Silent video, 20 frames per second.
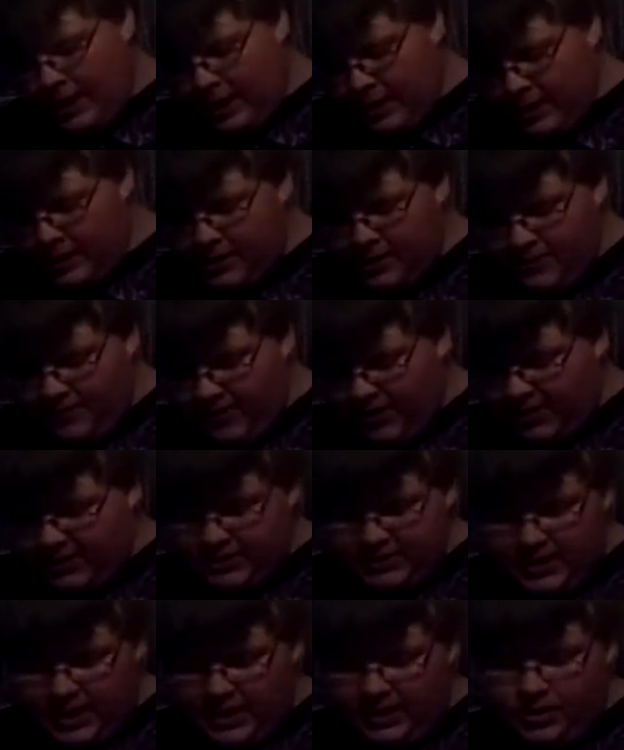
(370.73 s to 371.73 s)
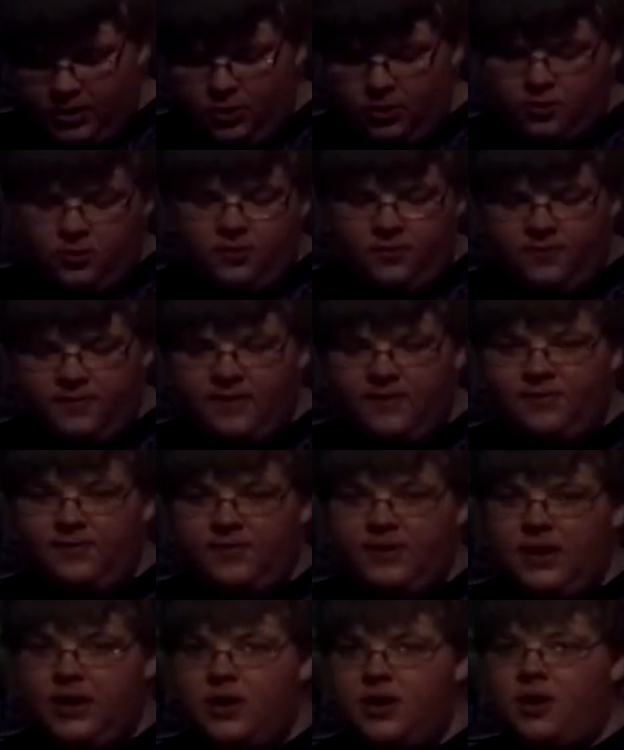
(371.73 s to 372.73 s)
And if I decide to go to
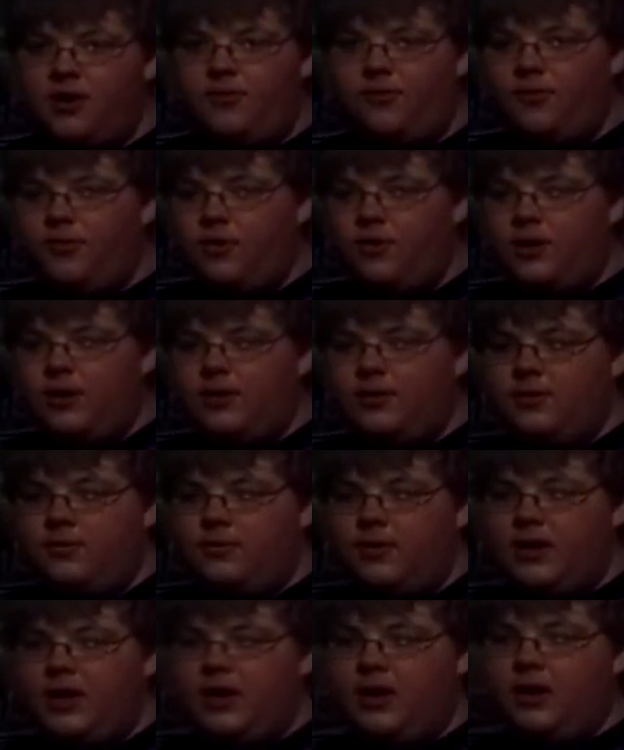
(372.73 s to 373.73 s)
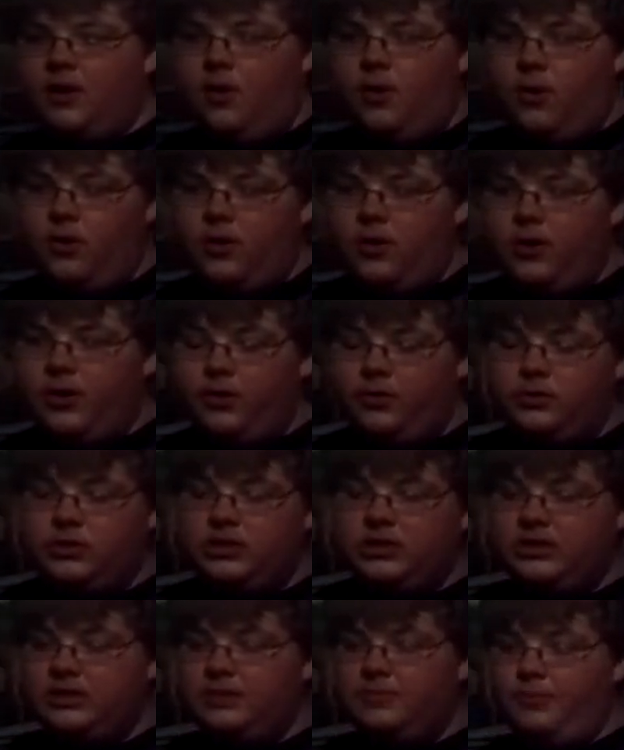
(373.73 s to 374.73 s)
50 or 43, or you know,
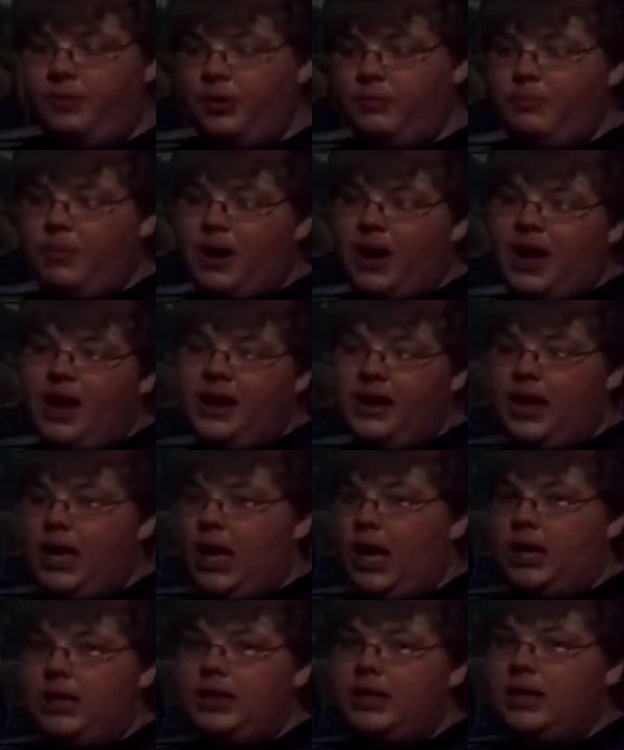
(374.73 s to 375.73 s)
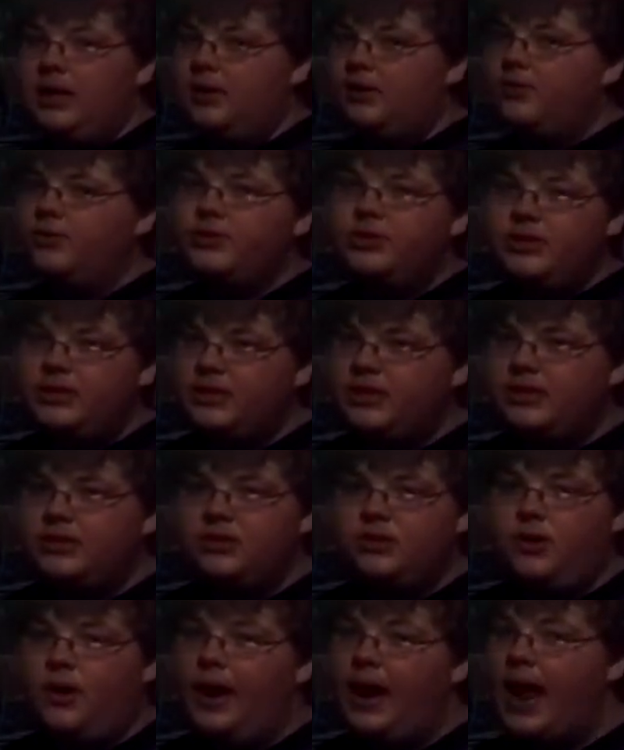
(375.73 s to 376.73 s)
just simply buy a gun that uses
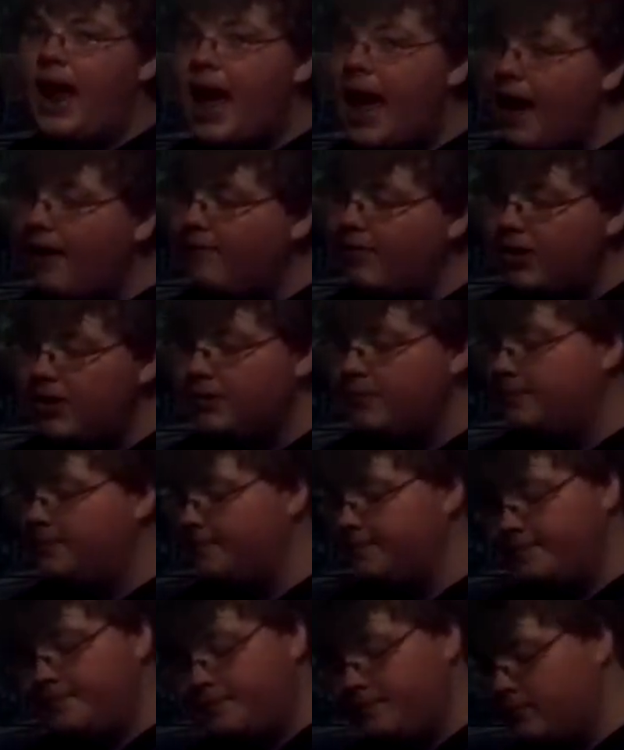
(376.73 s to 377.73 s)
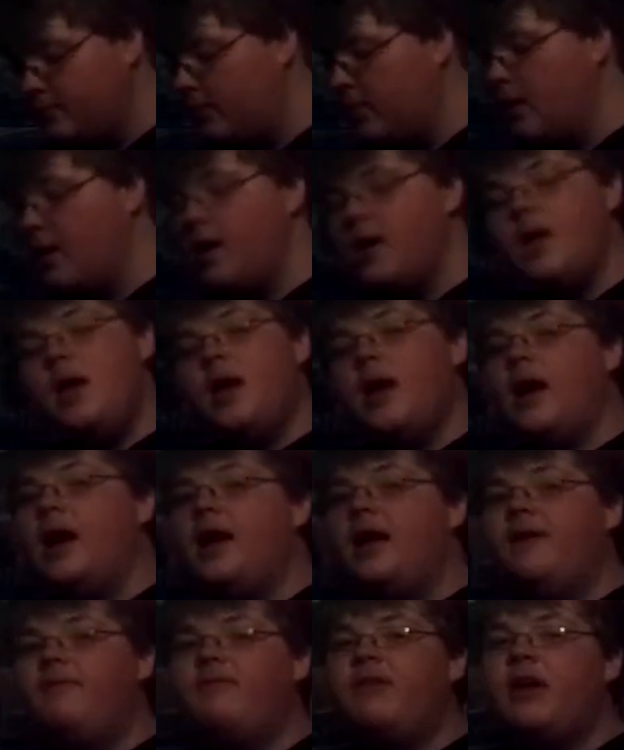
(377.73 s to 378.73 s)
it so I have it,
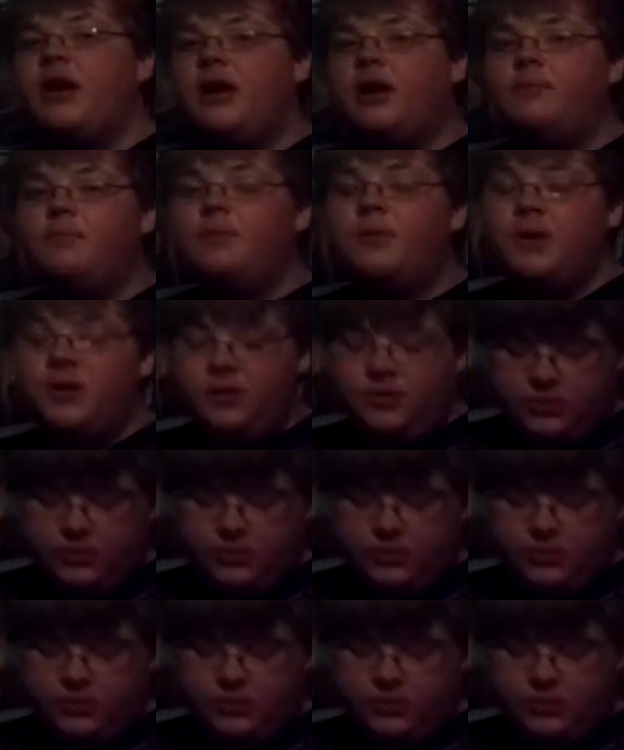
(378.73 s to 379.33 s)
I have that hopper